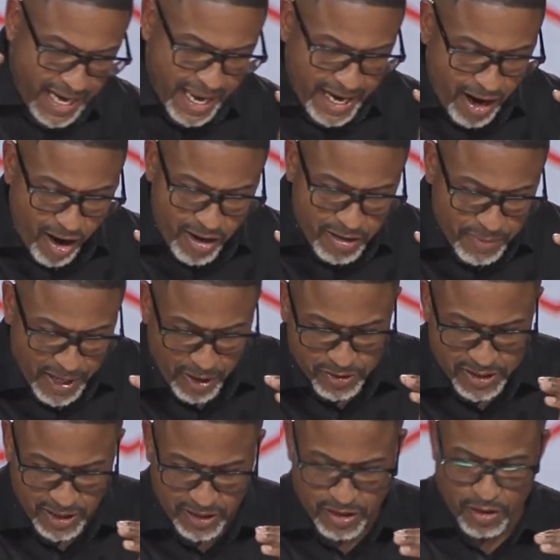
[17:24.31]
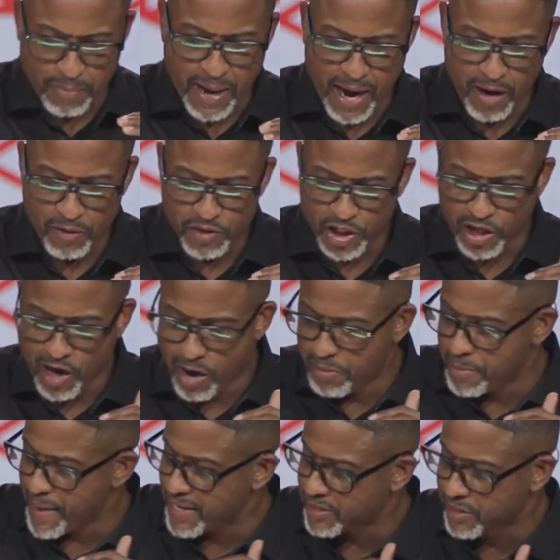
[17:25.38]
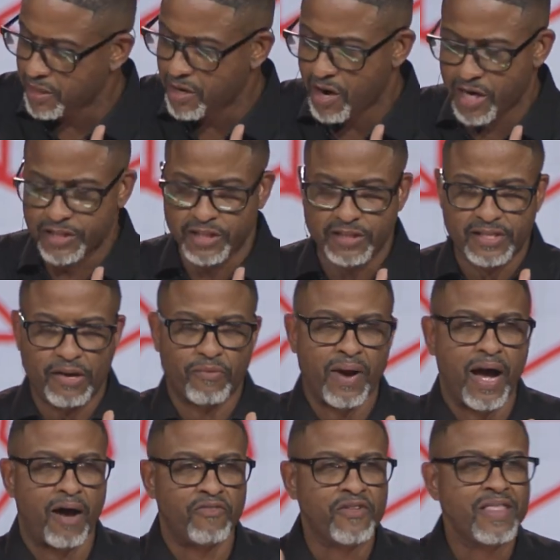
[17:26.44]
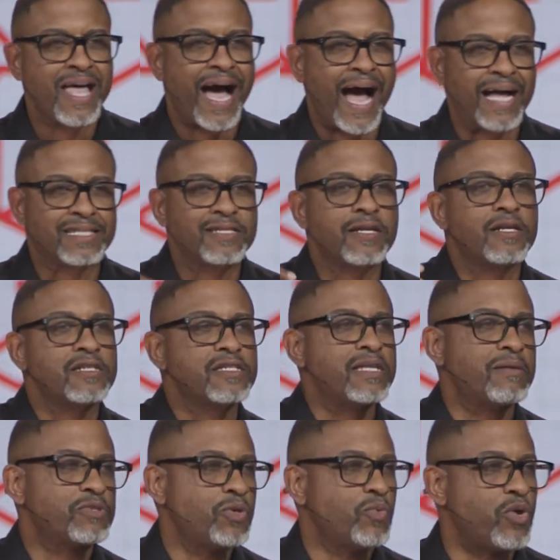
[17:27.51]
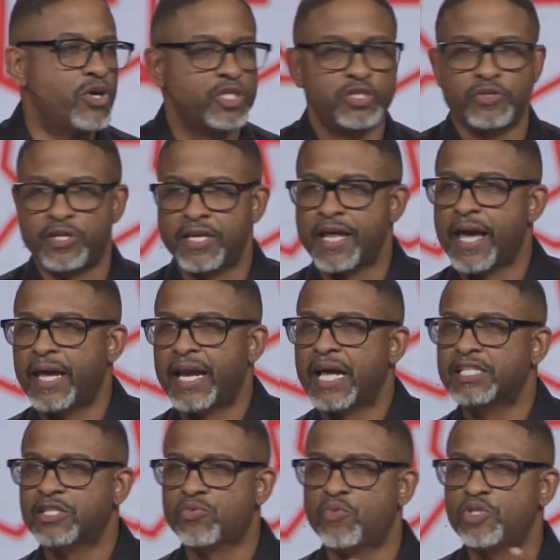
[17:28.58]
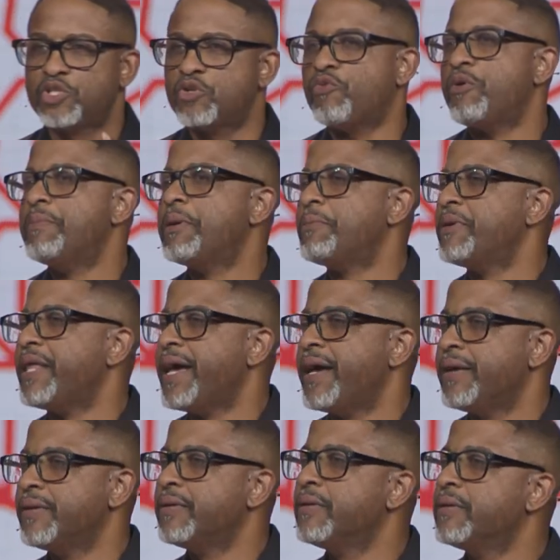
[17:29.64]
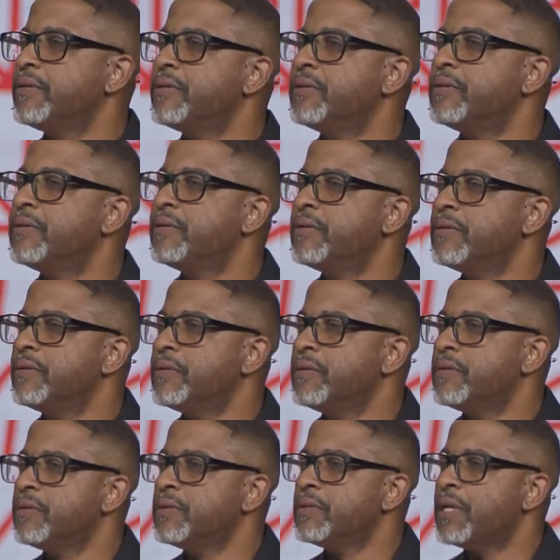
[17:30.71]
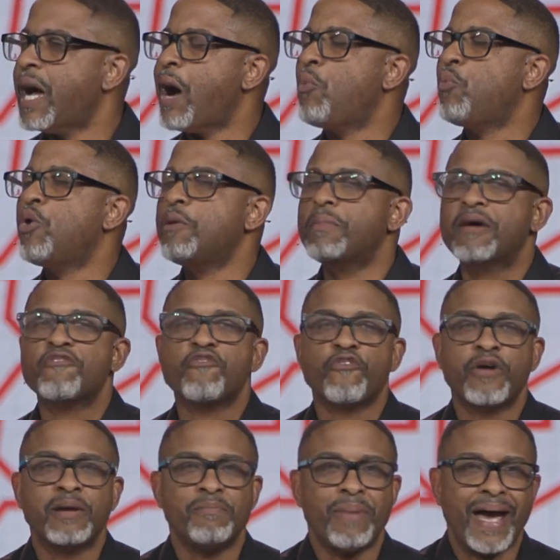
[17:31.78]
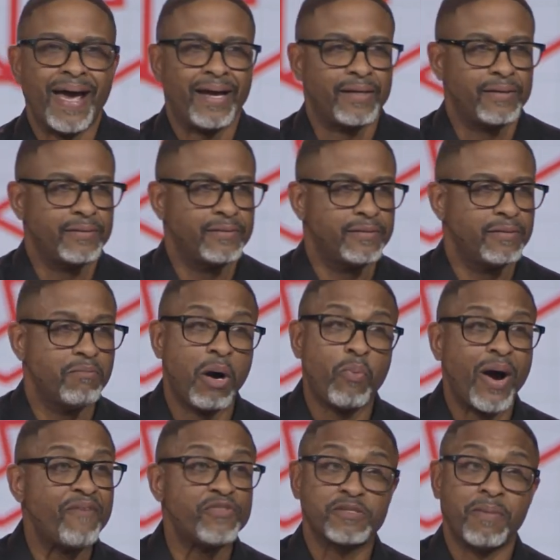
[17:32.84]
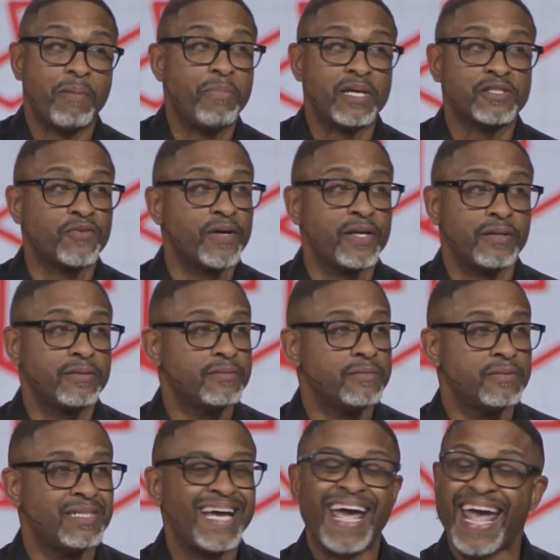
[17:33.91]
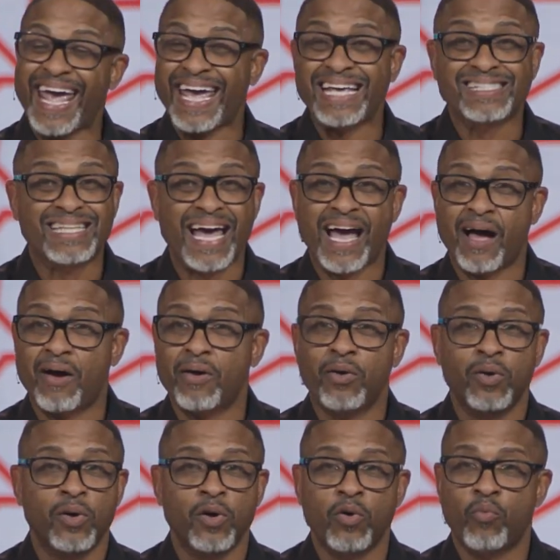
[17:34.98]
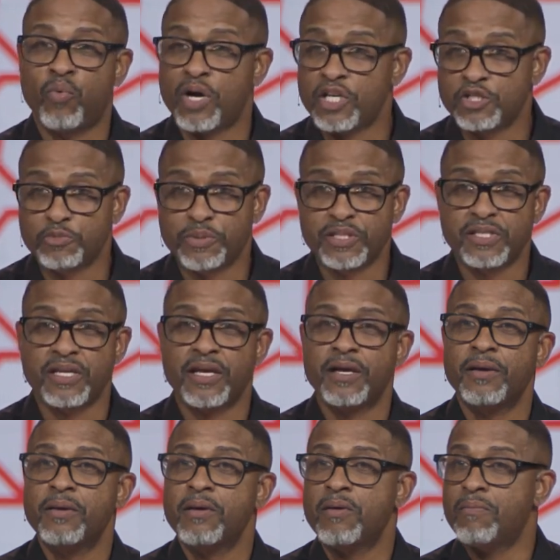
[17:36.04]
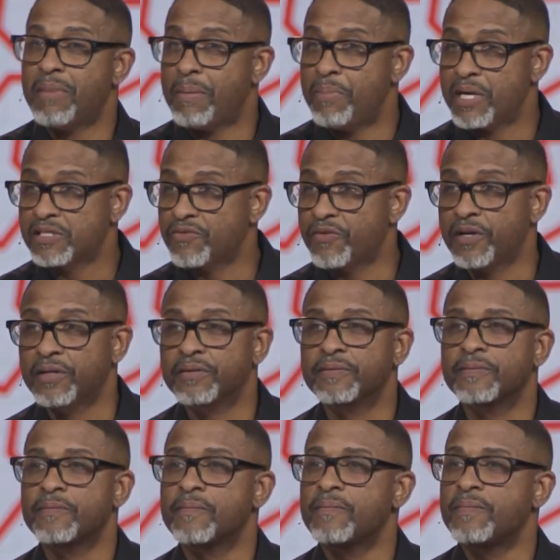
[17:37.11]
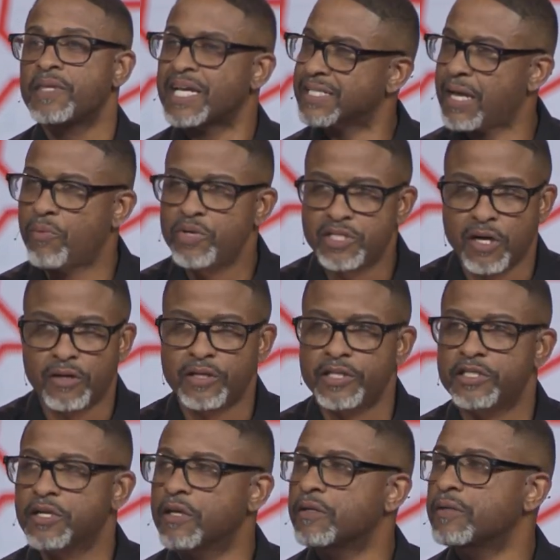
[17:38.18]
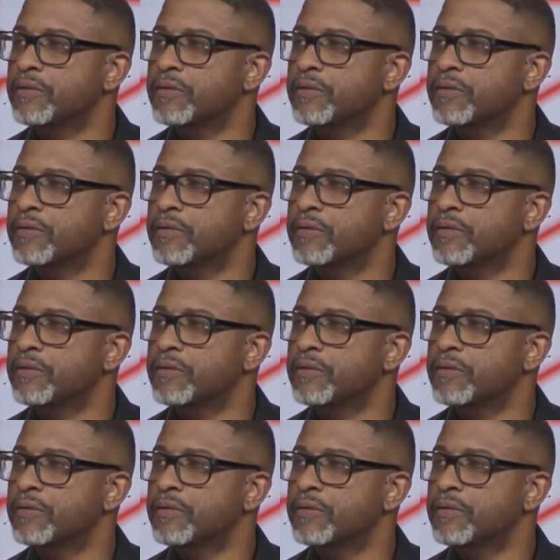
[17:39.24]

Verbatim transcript: I, that argument I was telling you about, she called me back to the car and she said, Ralph, I took a step towards you today, and I just want you to remember that. I want my friend back. My wife is my best friend. Hands down, 100% my best friend. That's how we talk to each other.